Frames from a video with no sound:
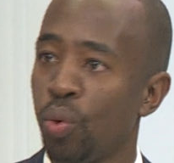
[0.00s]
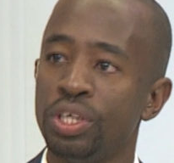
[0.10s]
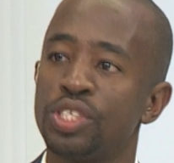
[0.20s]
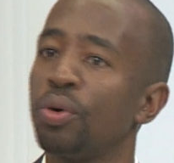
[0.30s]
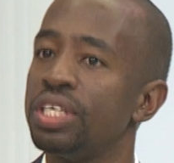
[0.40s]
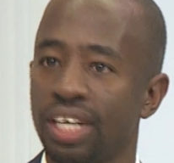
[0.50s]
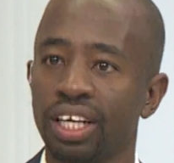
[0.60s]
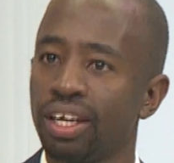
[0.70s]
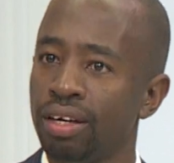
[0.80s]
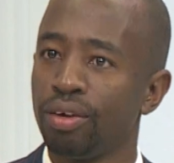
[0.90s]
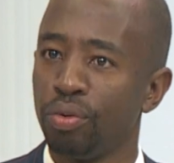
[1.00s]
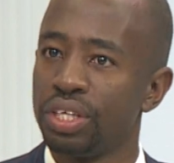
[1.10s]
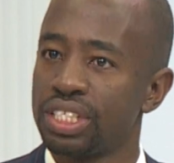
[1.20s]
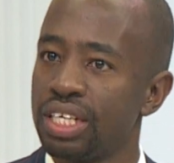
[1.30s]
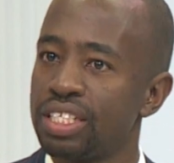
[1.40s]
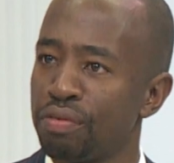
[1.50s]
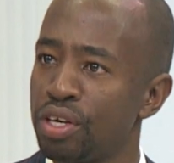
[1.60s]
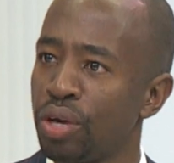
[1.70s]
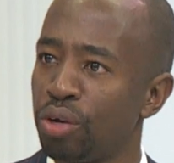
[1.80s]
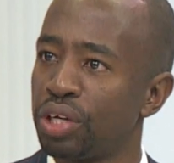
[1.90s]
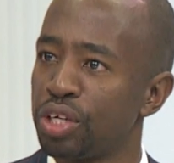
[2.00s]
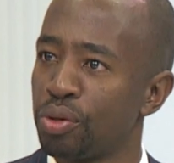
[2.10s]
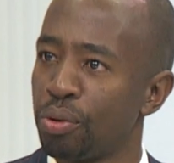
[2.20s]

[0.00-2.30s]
we saw it again with the Senate revenue allocation,